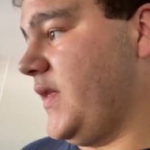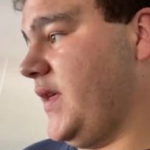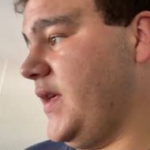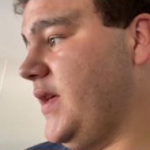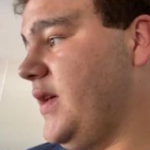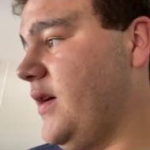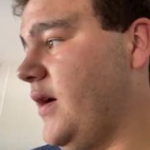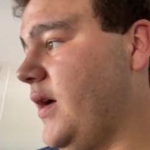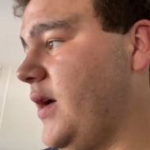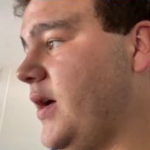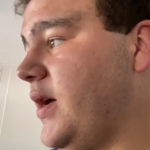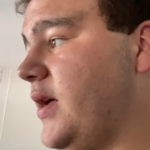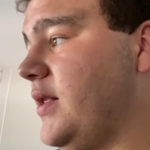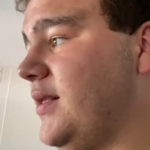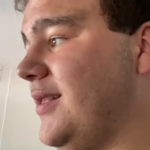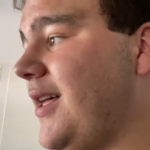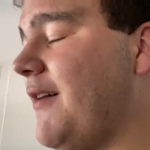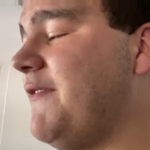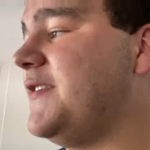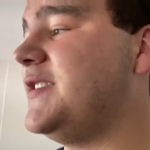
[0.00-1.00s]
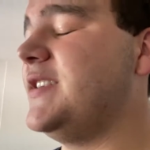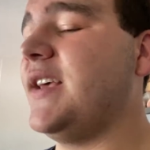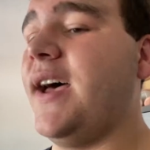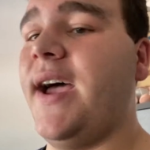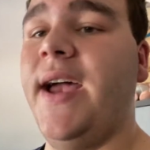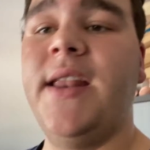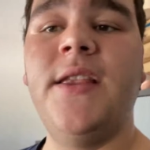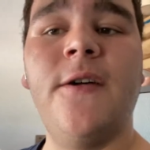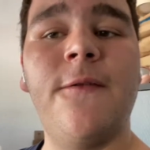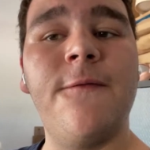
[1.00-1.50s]
the left
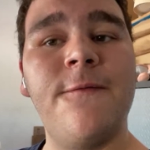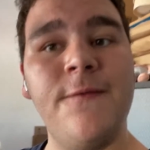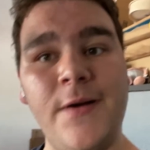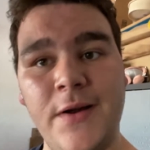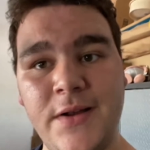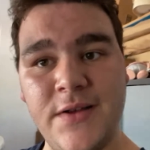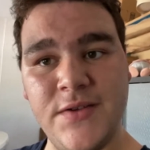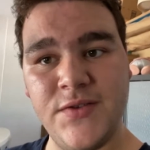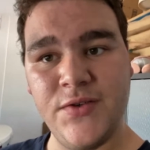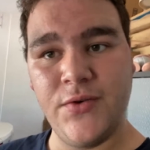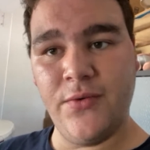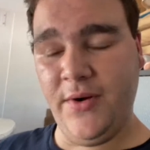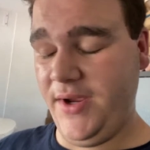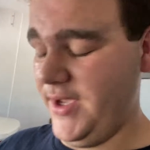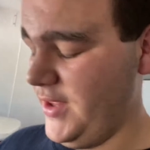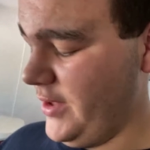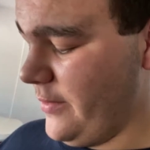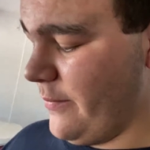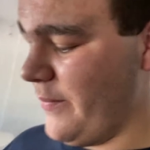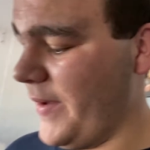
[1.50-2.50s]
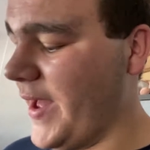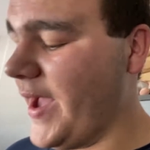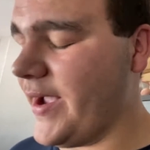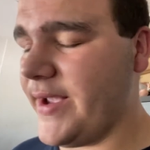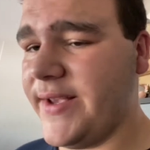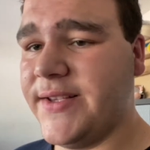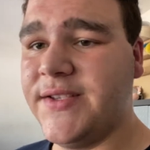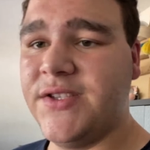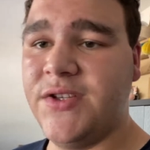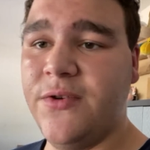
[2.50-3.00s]
side, the front is great, the
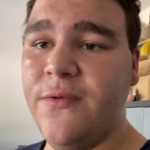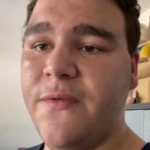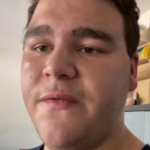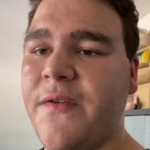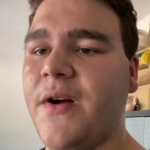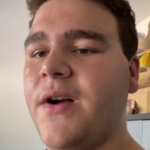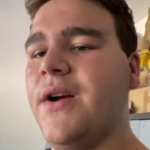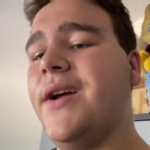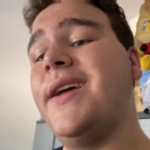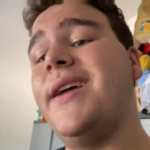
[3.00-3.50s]
back is too far